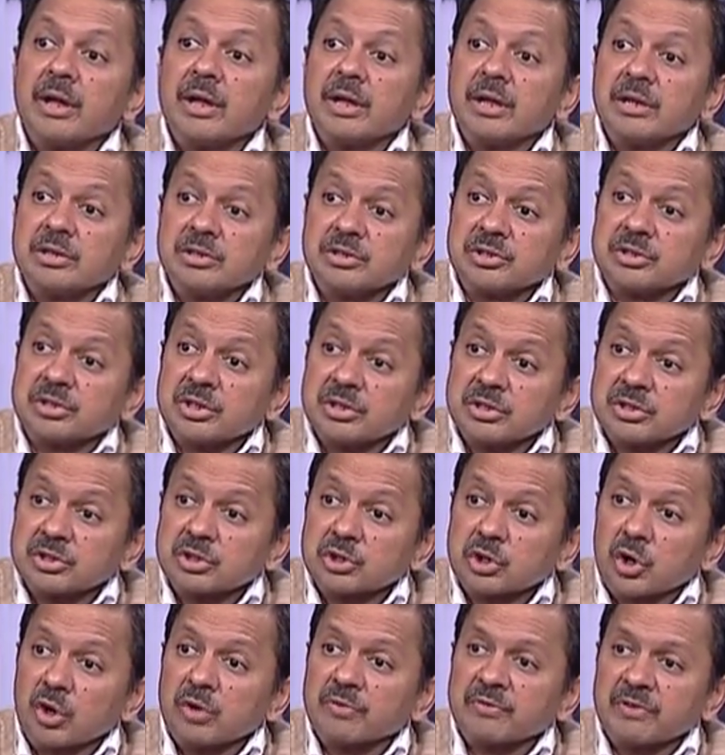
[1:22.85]

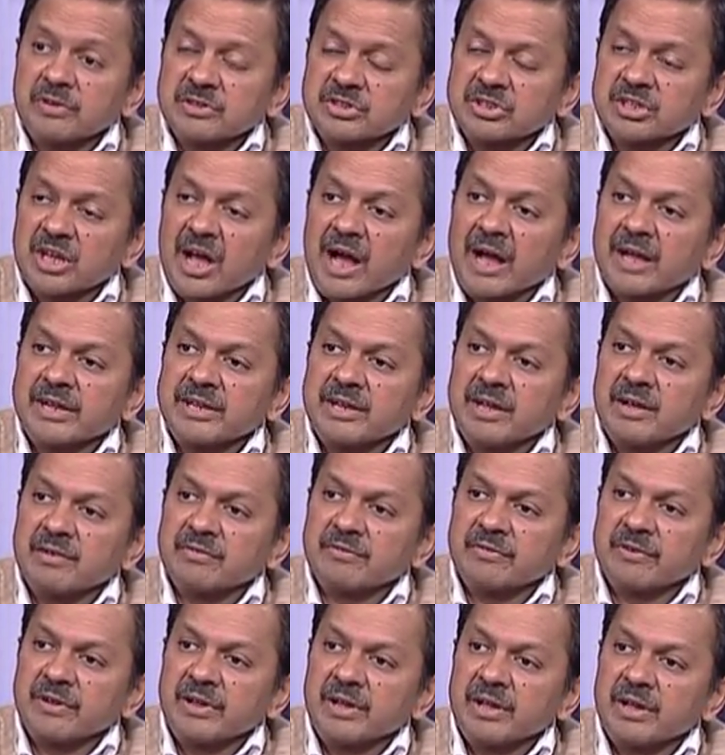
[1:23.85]
Insist, or if it's a
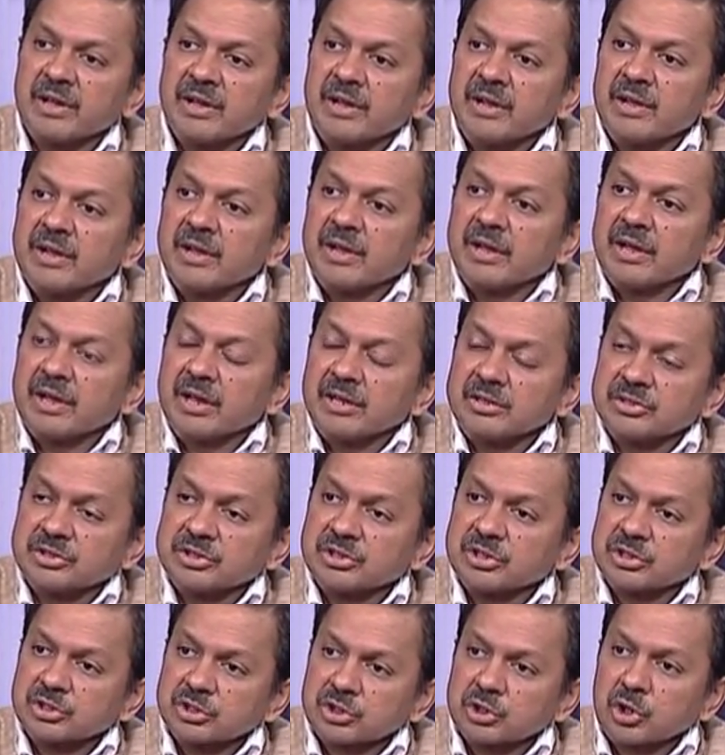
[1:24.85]
IFA,
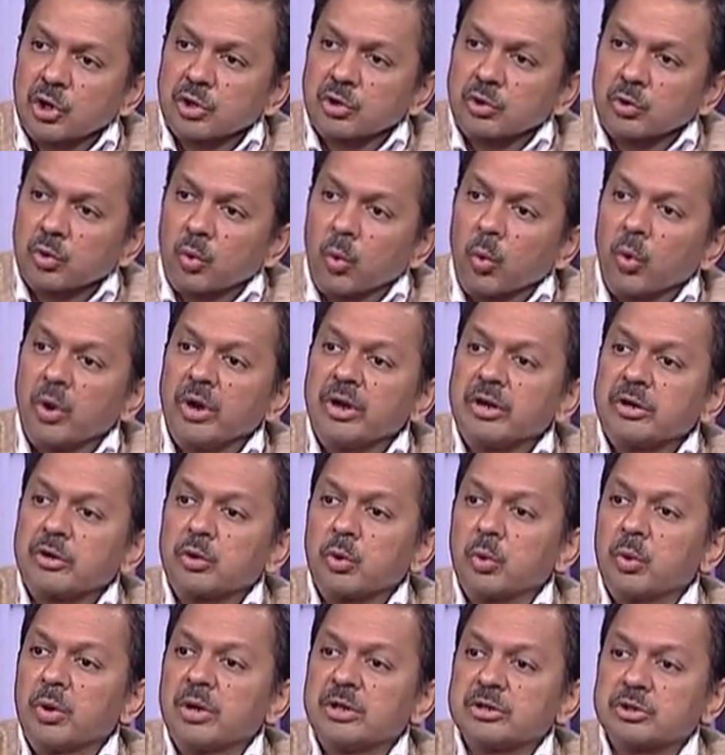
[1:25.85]
insist on going
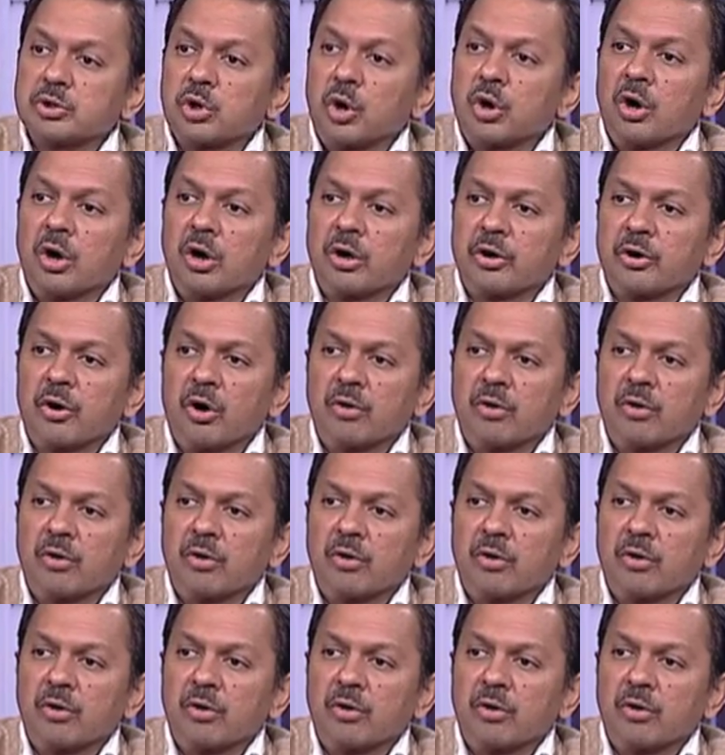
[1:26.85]
to his or her